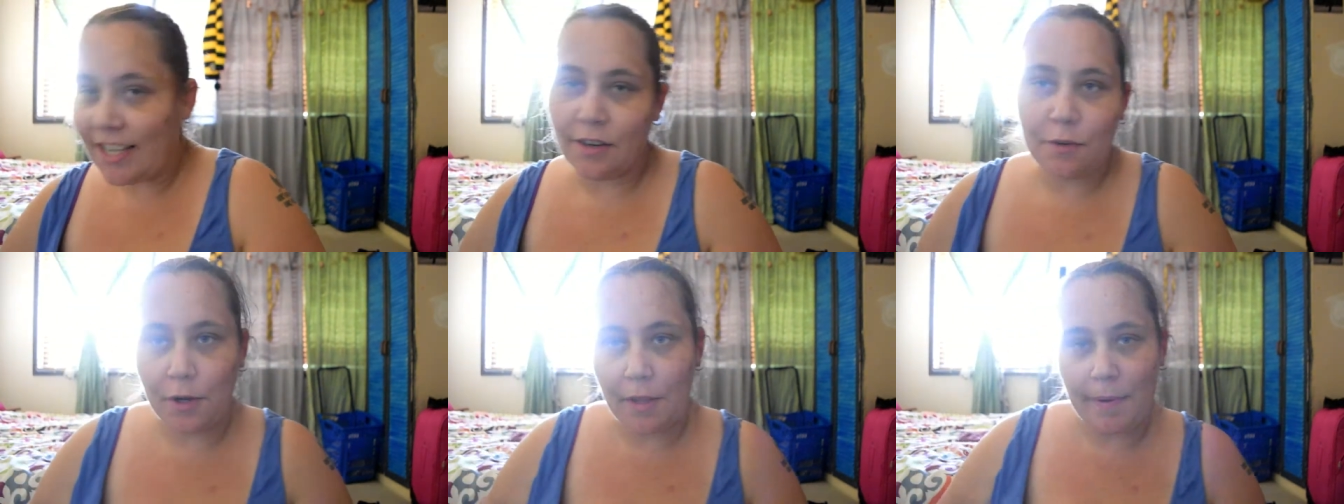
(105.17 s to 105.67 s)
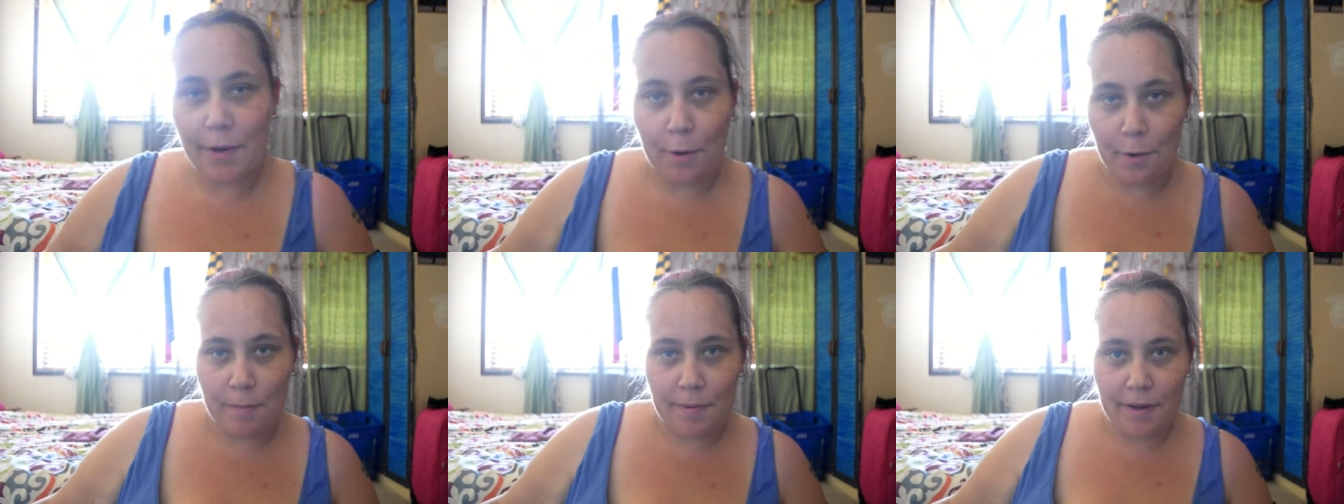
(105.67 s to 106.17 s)
have already been
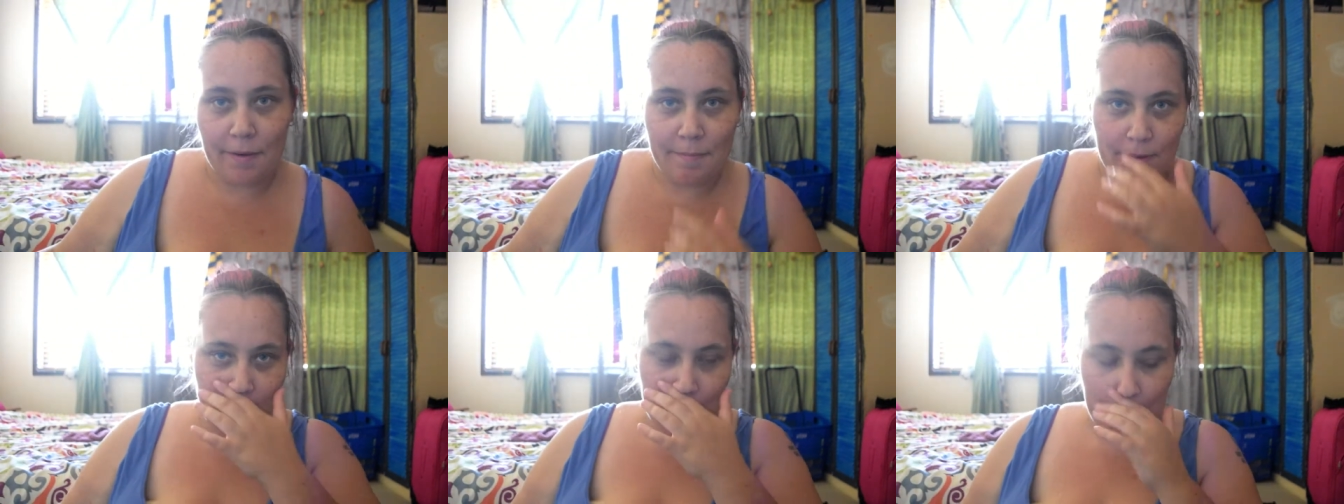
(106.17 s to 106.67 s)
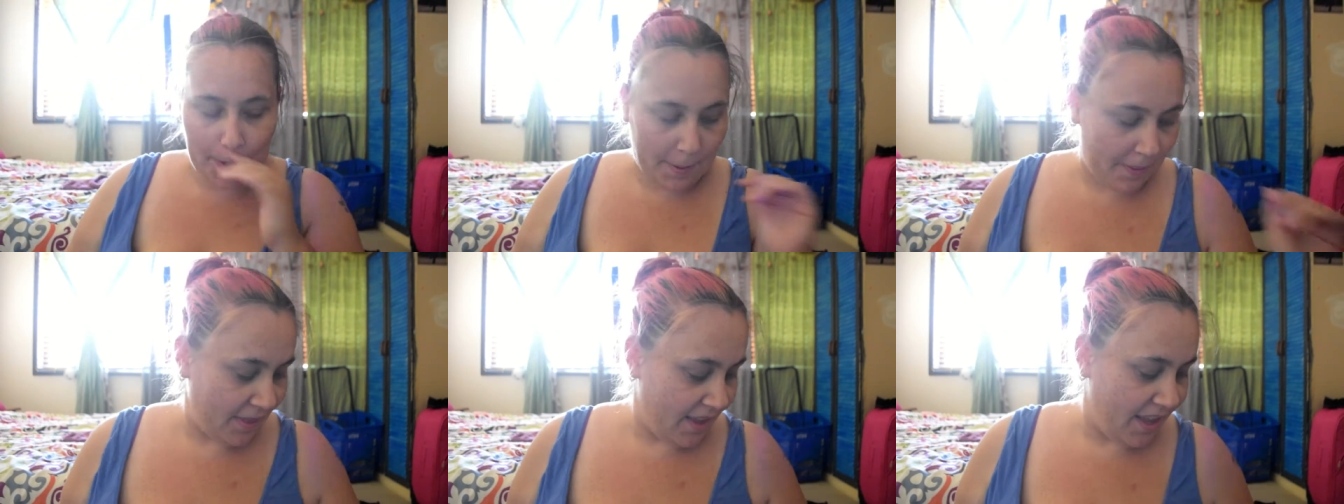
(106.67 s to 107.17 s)
opened, but
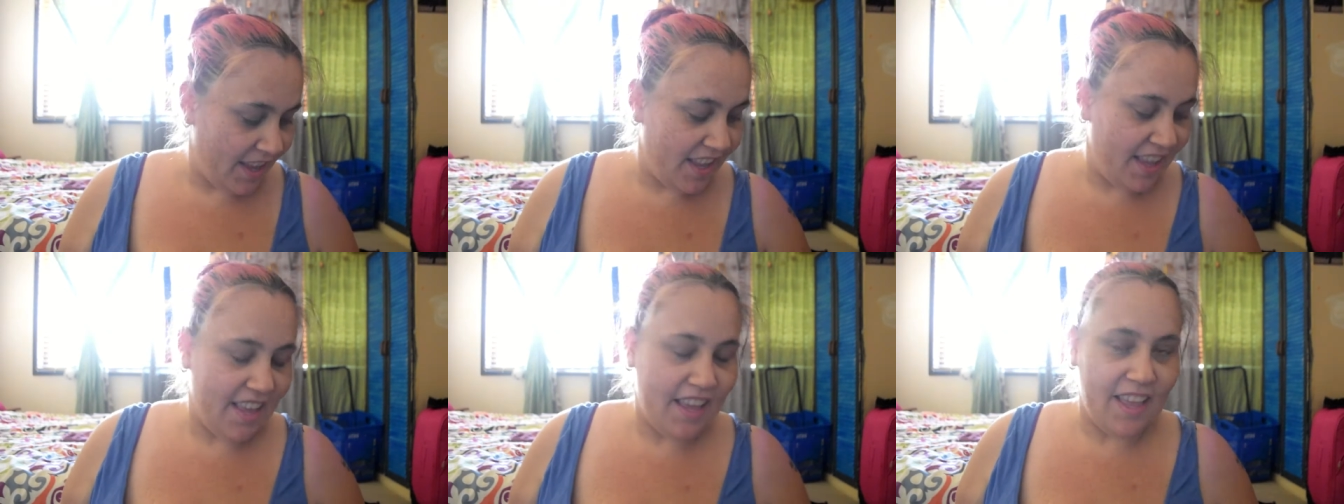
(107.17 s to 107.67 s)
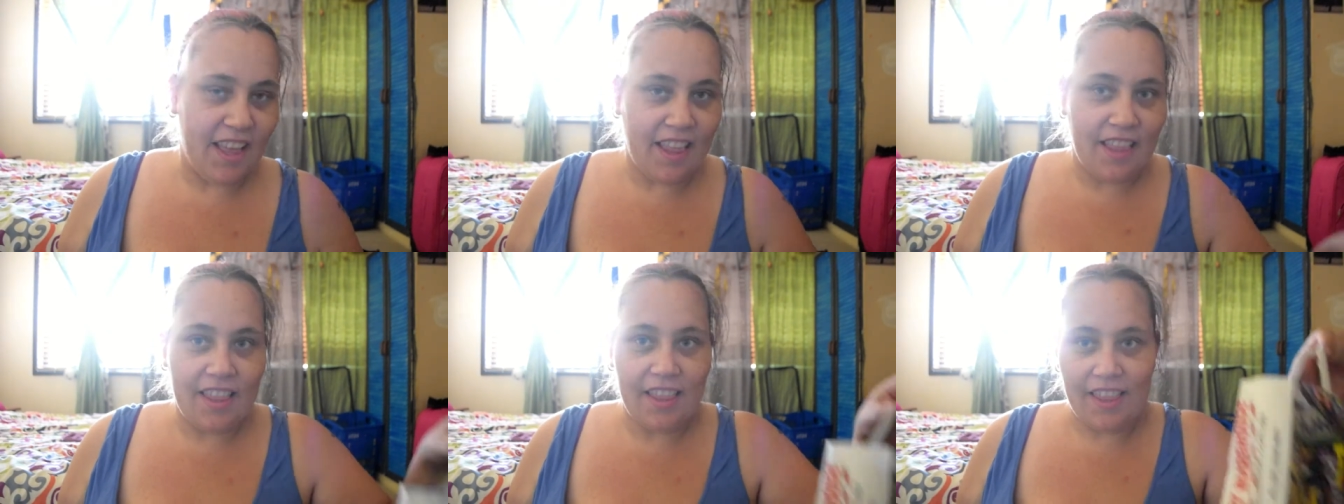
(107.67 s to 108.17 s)

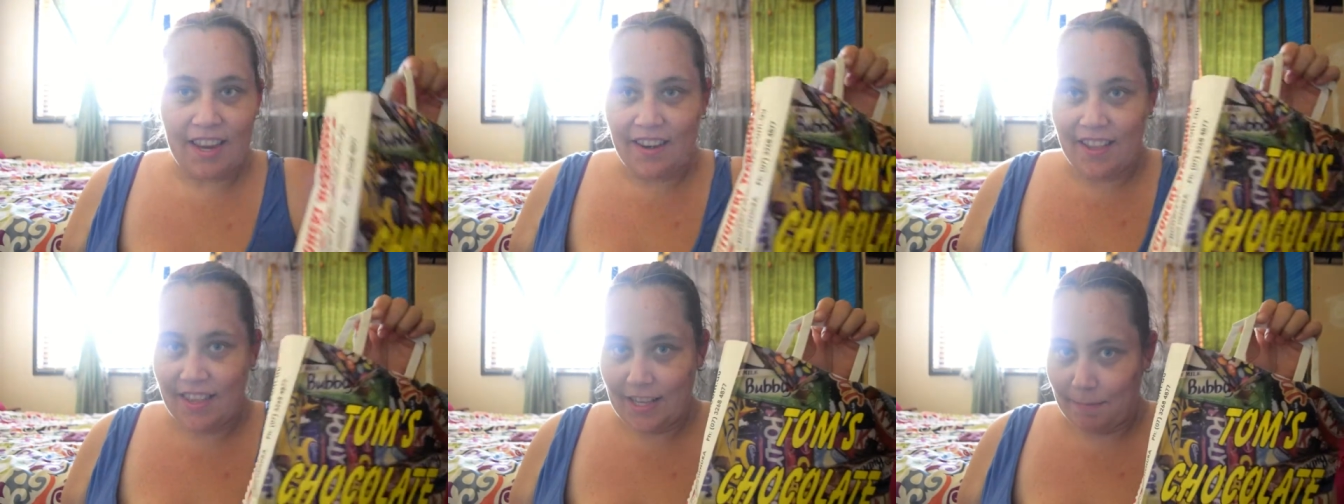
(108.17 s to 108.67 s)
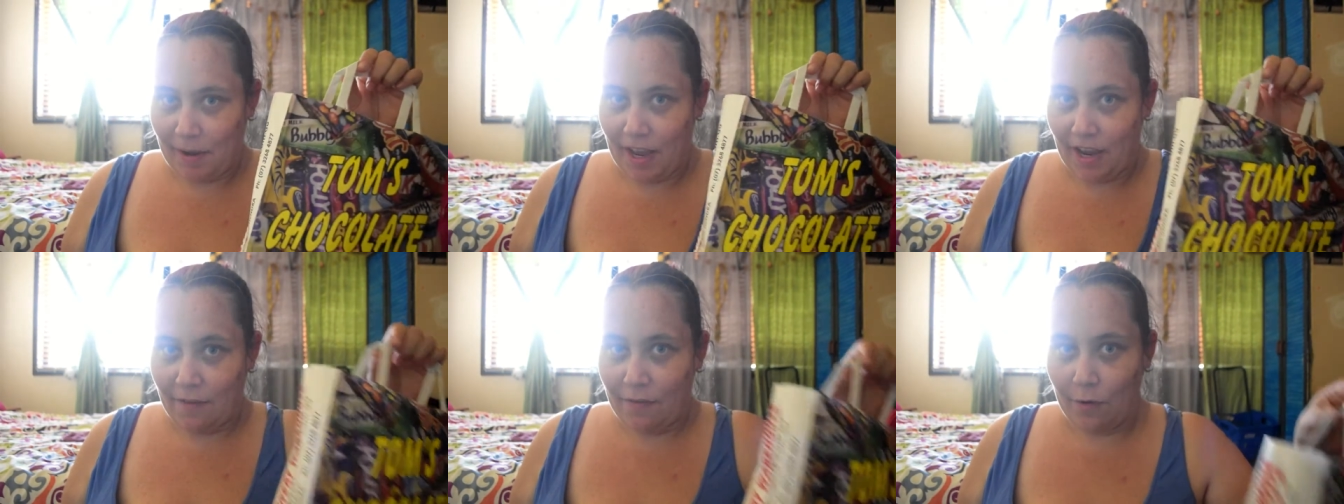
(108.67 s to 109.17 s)
they're in this
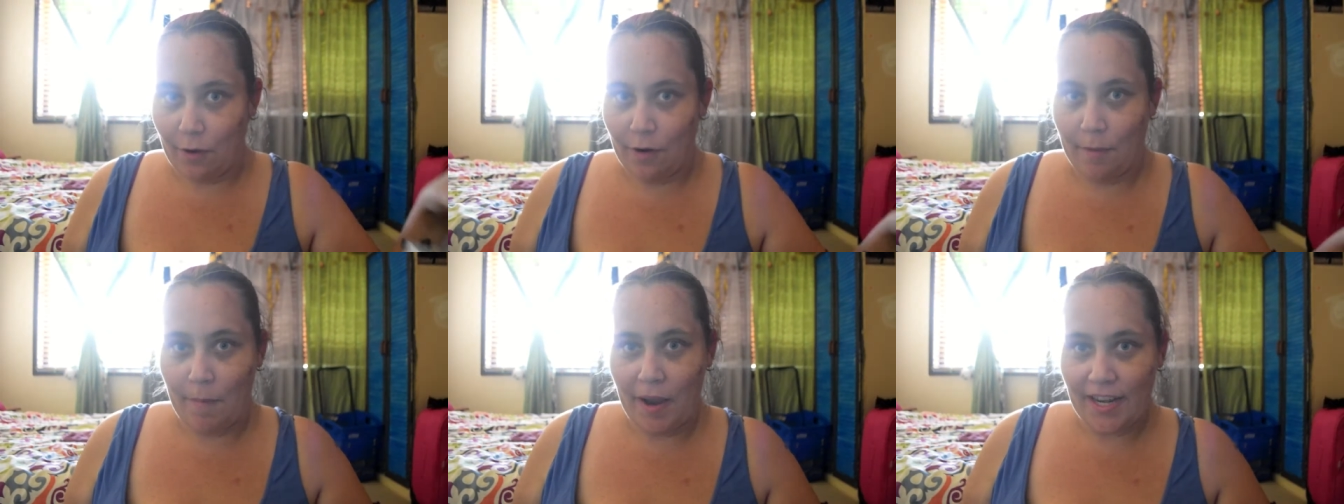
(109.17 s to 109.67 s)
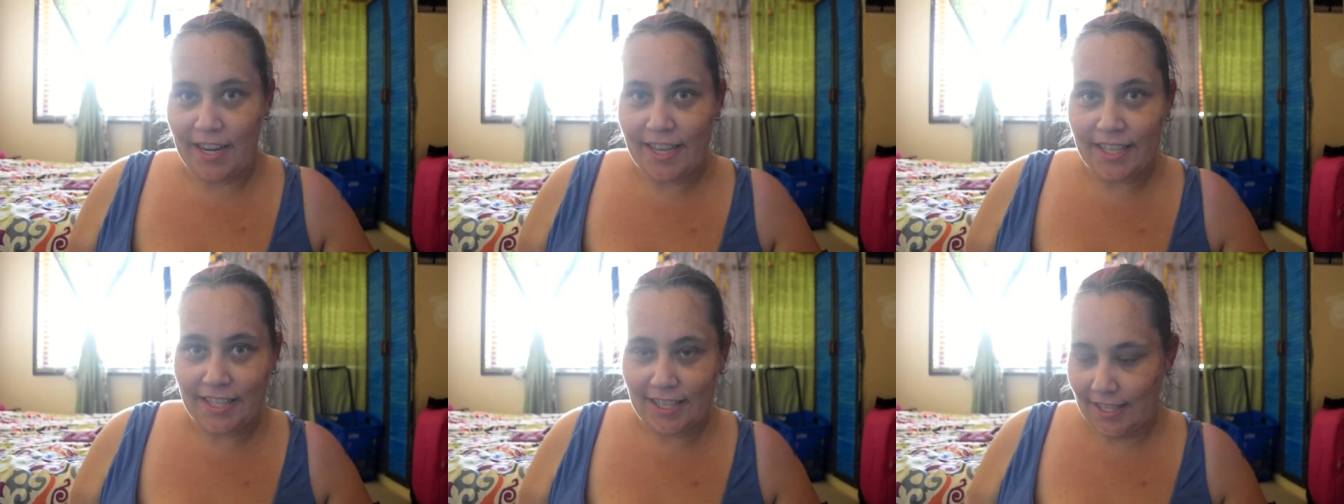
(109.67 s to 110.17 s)
bag for my
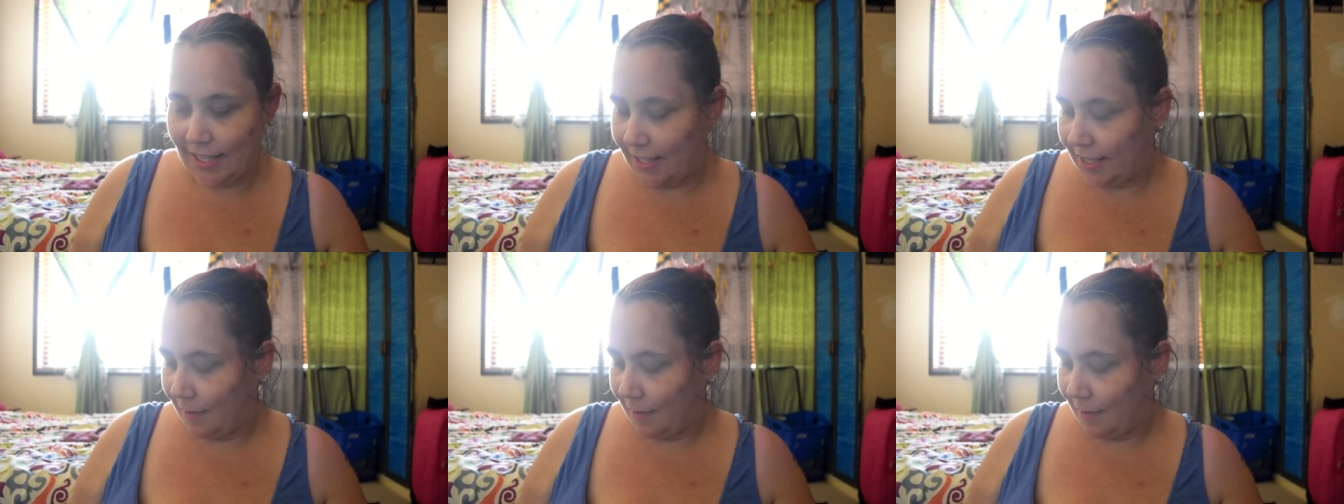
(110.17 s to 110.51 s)
nieces.